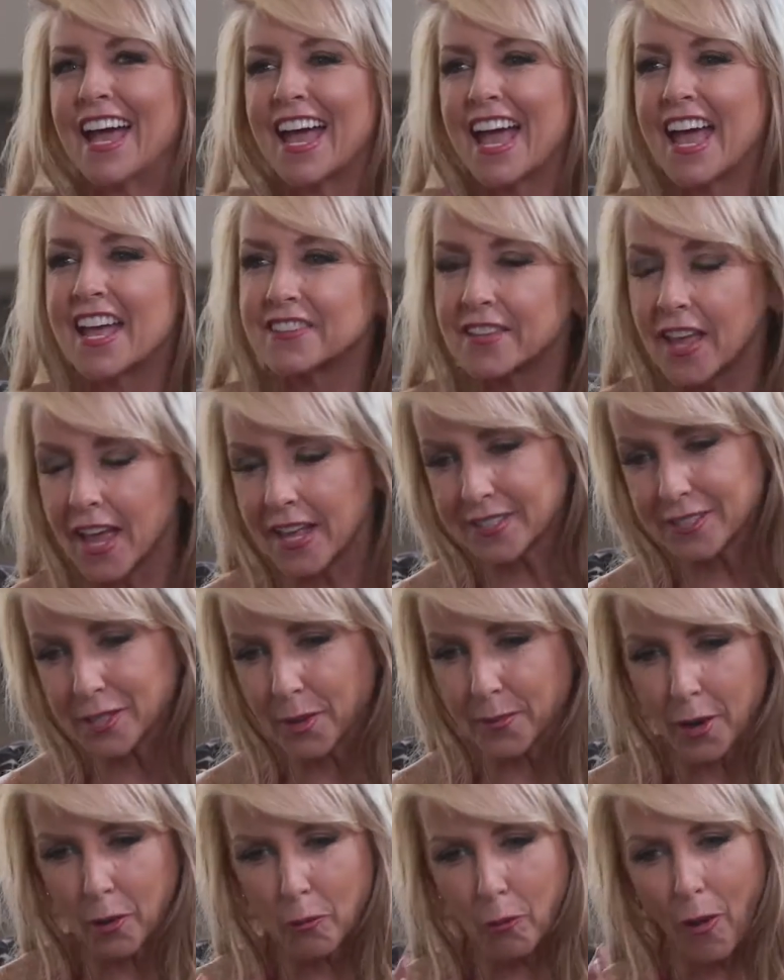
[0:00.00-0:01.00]
And so I'm
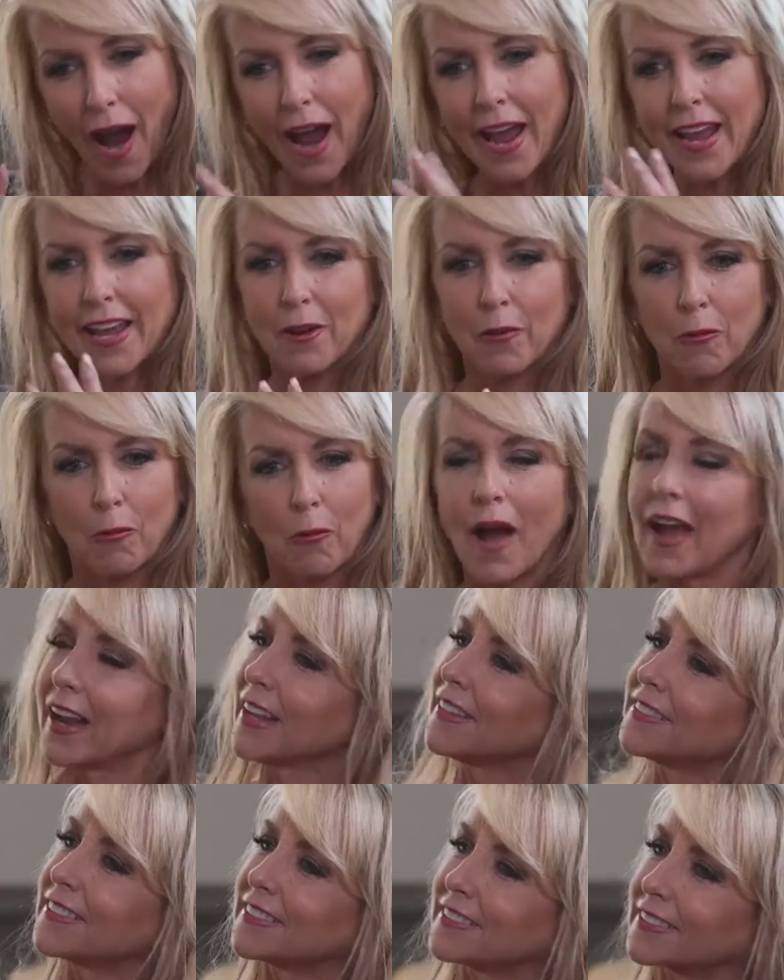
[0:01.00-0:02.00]
like, why
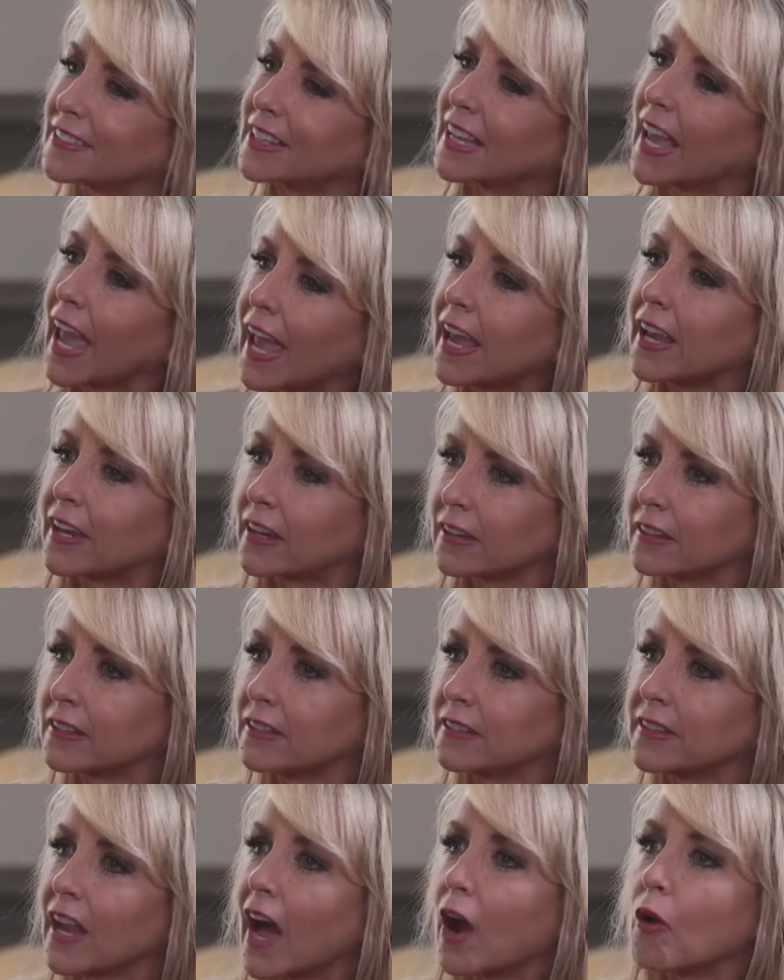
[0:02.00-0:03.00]
is this cake
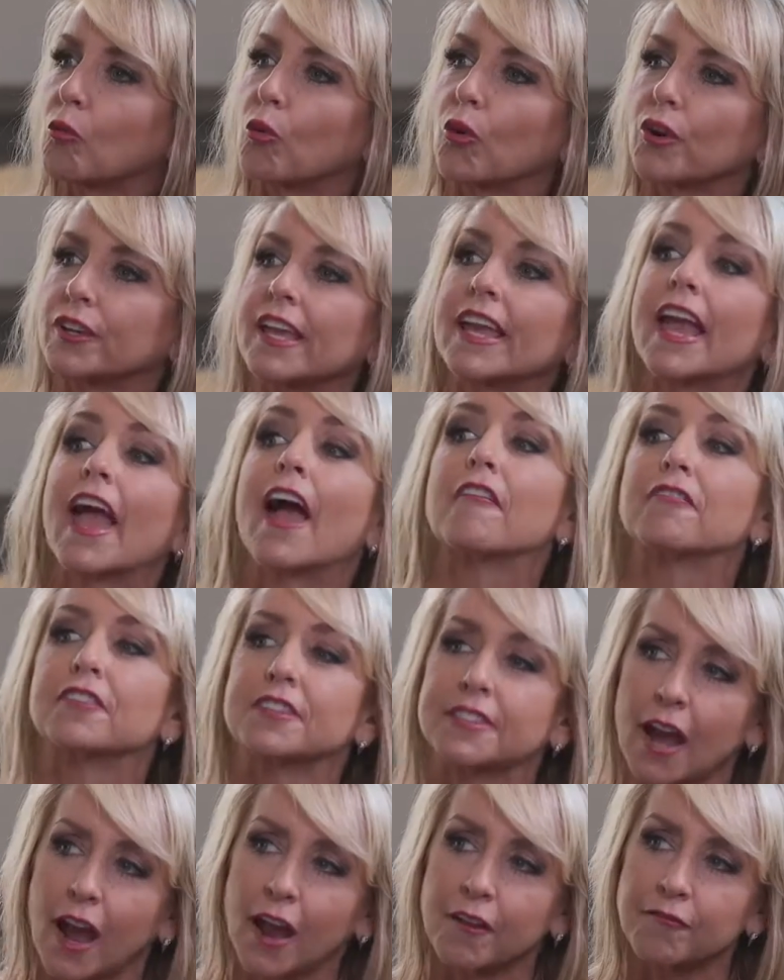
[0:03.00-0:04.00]
not working every
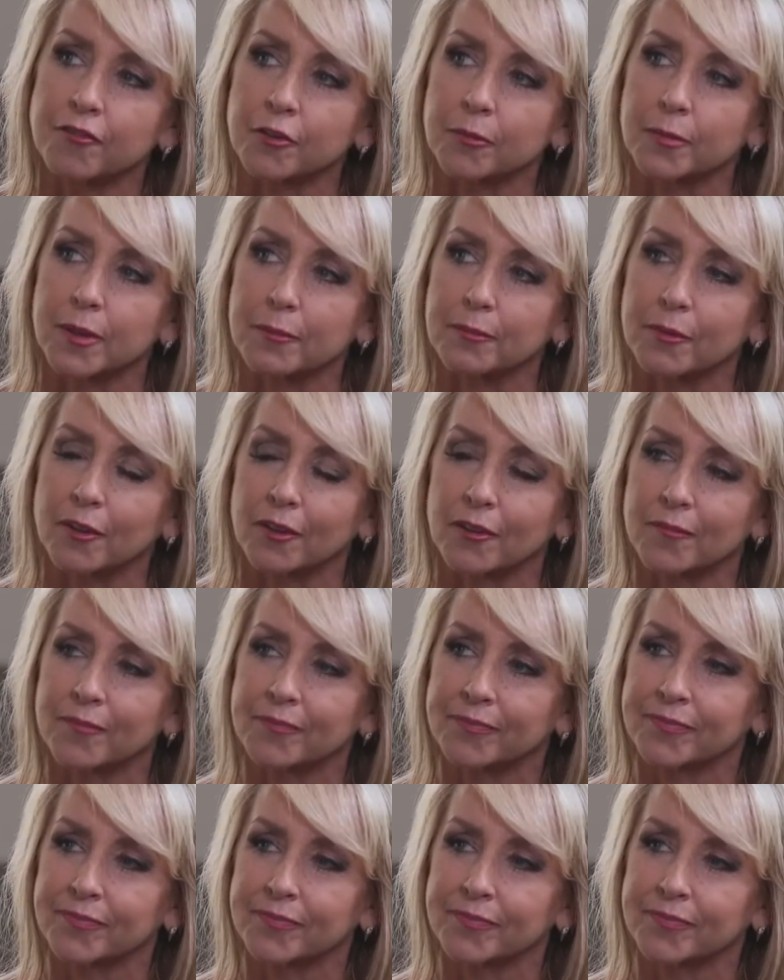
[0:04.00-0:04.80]
time for people?